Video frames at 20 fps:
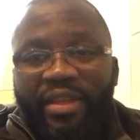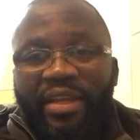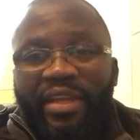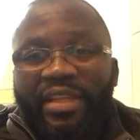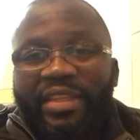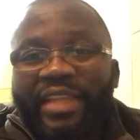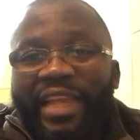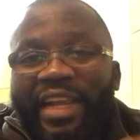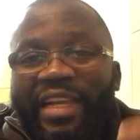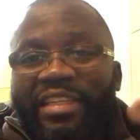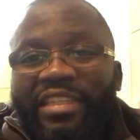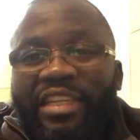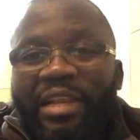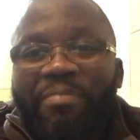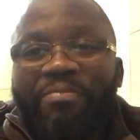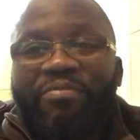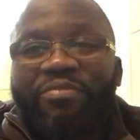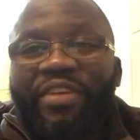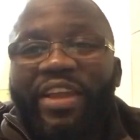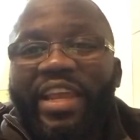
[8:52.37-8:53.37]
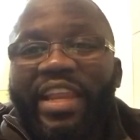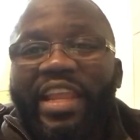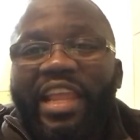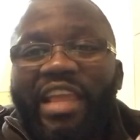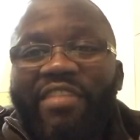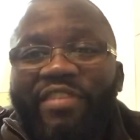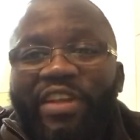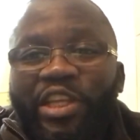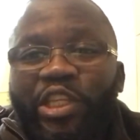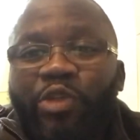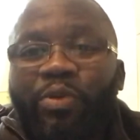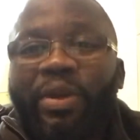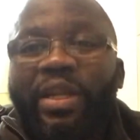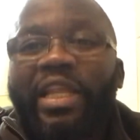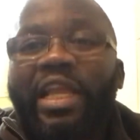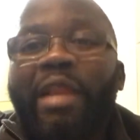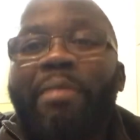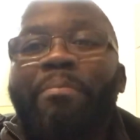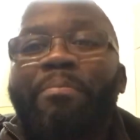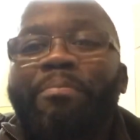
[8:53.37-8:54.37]
they'll drip feed it. Eventually,
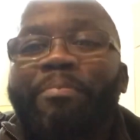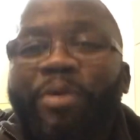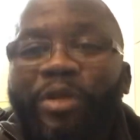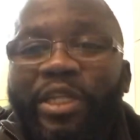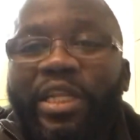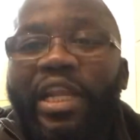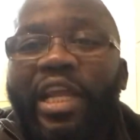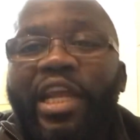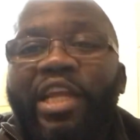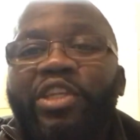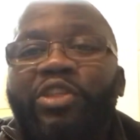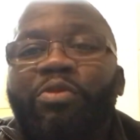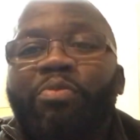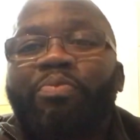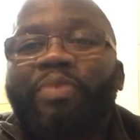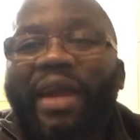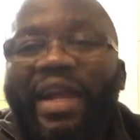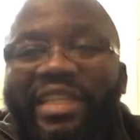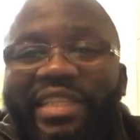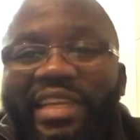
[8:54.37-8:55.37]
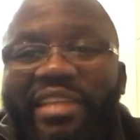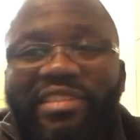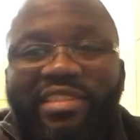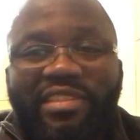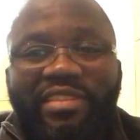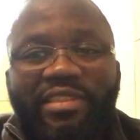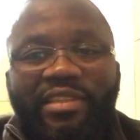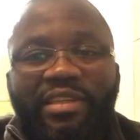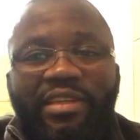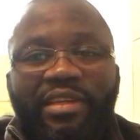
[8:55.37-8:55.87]
they'll put it into practice.